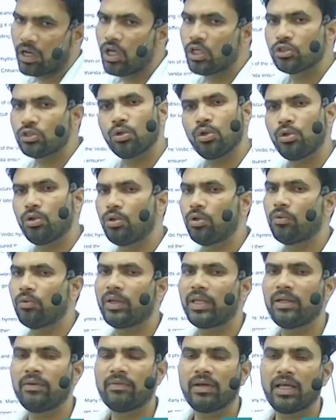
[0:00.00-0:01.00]
So you know
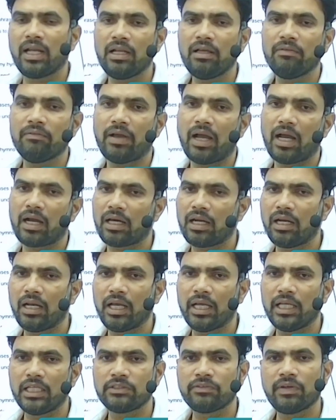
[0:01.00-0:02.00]
very well, Vyakarana
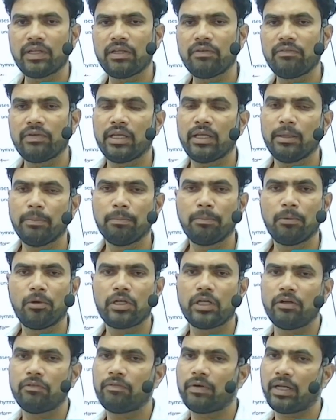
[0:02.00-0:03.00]
is very, very
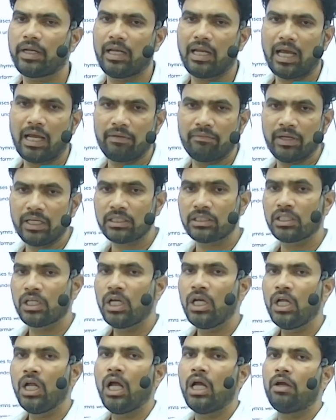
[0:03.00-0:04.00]
important for a language.
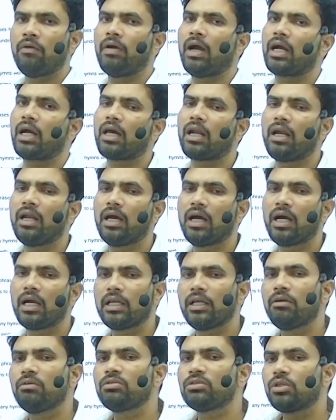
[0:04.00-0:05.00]
Vyakarana
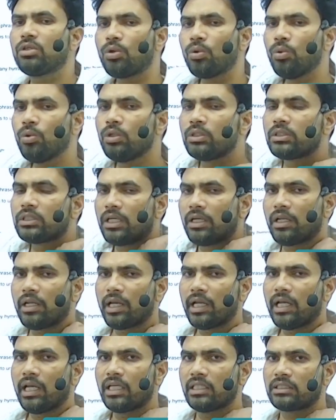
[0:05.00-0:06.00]
gives rules and
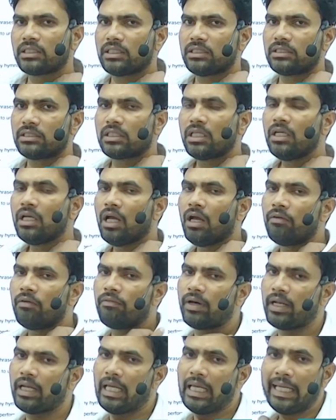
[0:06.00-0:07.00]
regulations for
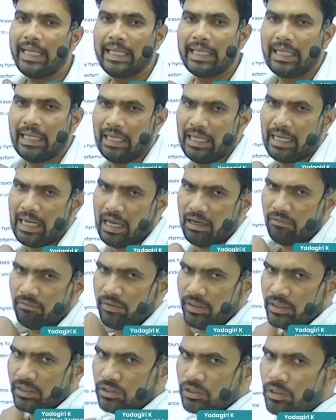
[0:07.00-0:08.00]
a
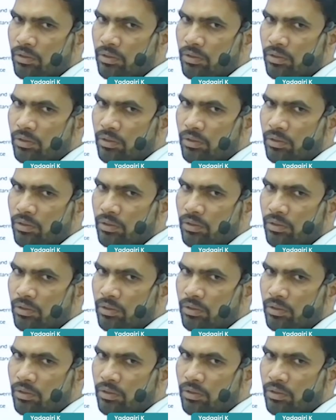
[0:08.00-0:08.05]
language.